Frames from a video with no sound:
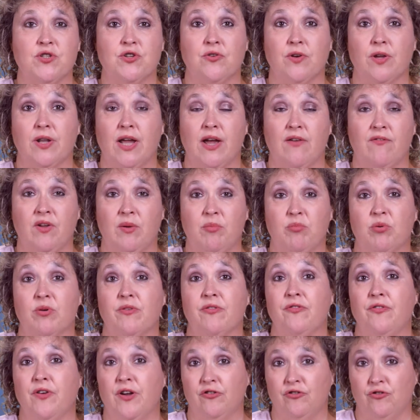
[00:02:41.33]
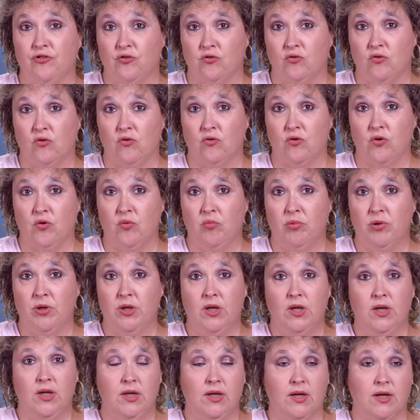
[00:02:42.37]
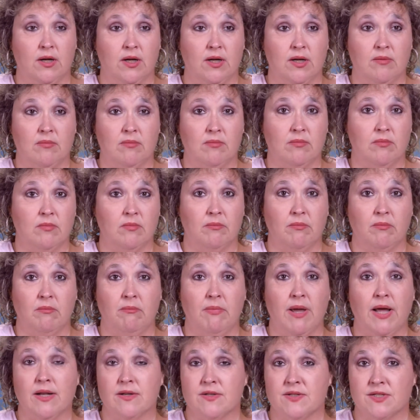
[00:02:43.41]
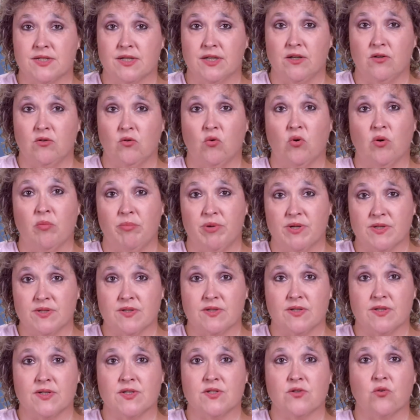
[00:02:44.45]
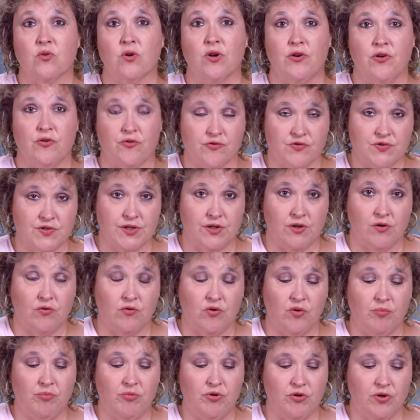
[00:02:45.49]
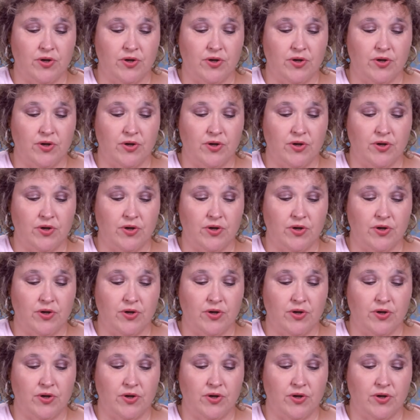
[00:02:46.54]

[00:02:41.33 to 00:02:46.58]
You could have a professional group, medicine or business or nursing group.